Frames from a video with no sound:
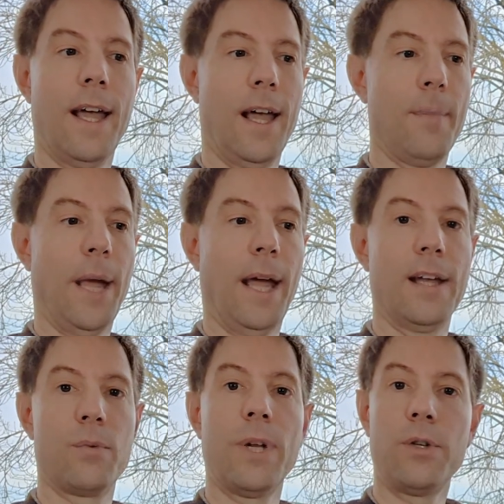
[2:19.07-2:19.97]

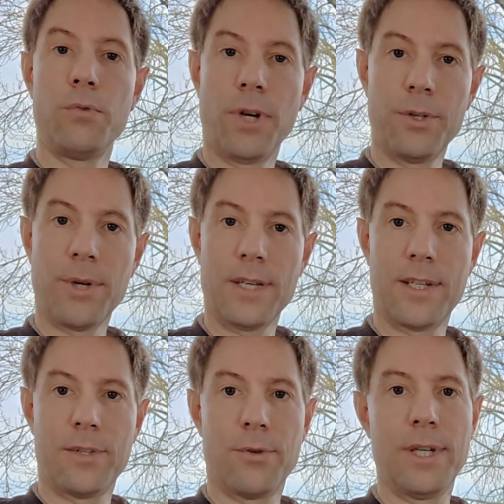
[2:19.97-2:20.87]
and when you run your gas
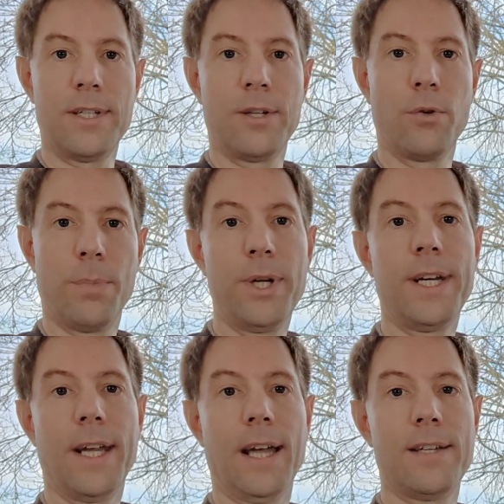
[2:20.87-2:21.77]
central heating, you're
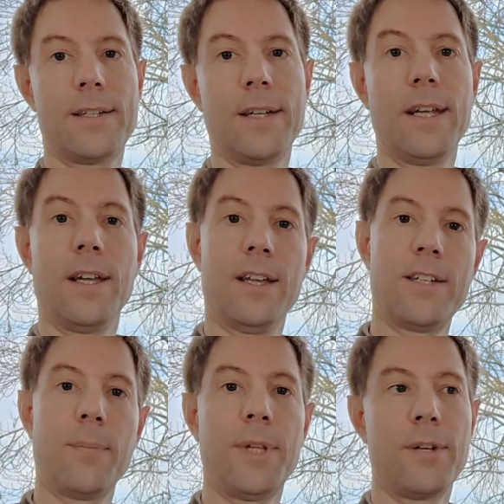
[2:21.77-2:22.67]
burning gas at
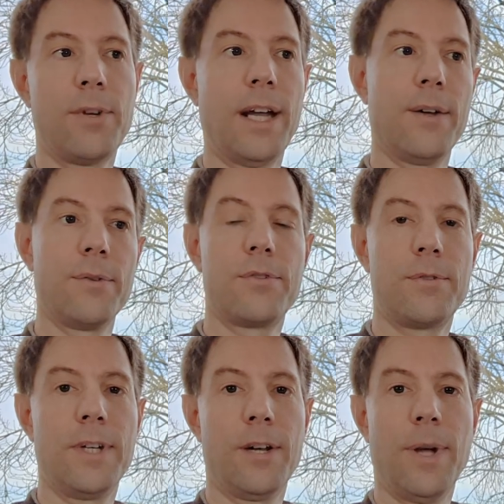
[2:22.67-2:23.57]
something
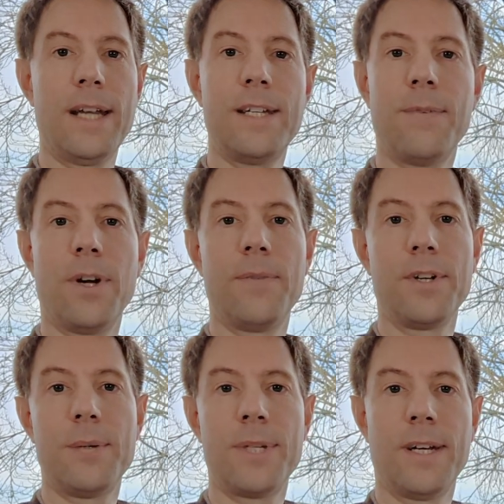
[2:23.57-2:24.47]
around, you know,
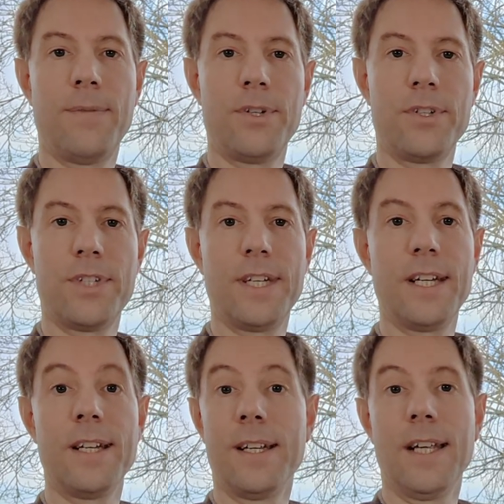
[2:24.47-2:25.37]
85-90%
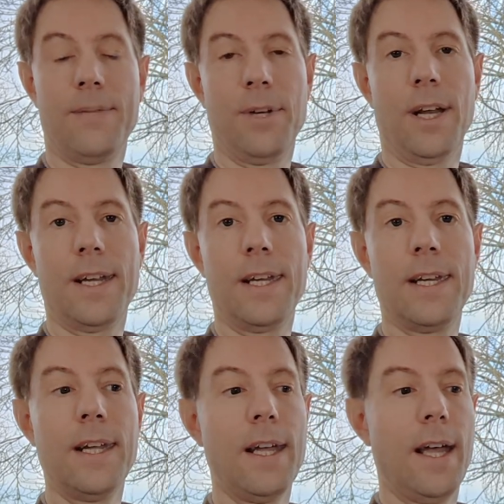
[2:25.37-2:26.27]
efficiency if you're
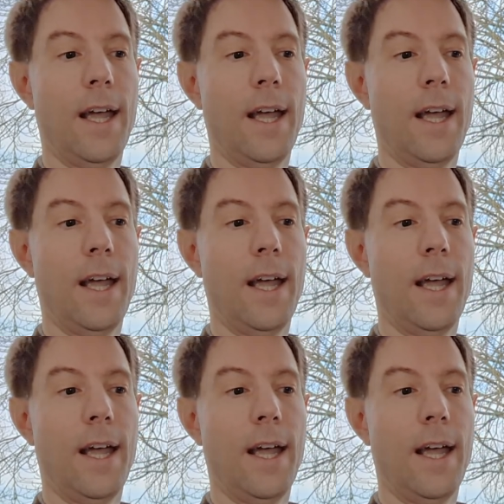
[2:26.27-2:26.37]
lucky,